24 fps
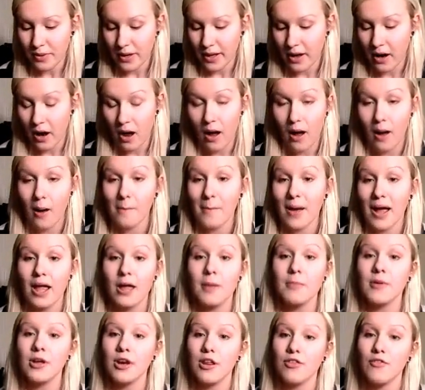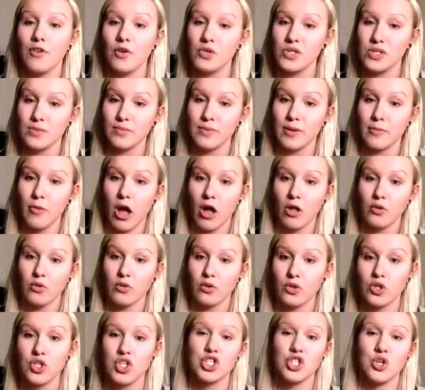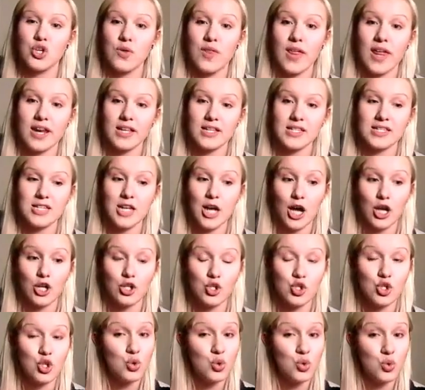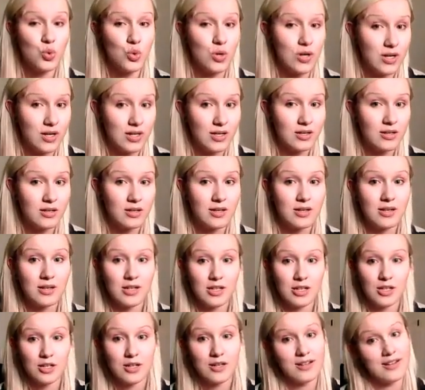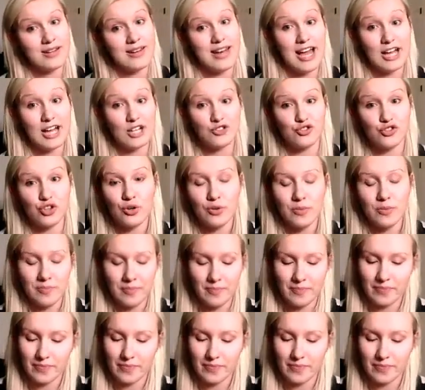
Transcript: But I am going to throw some lip color on just so that it's not too natural.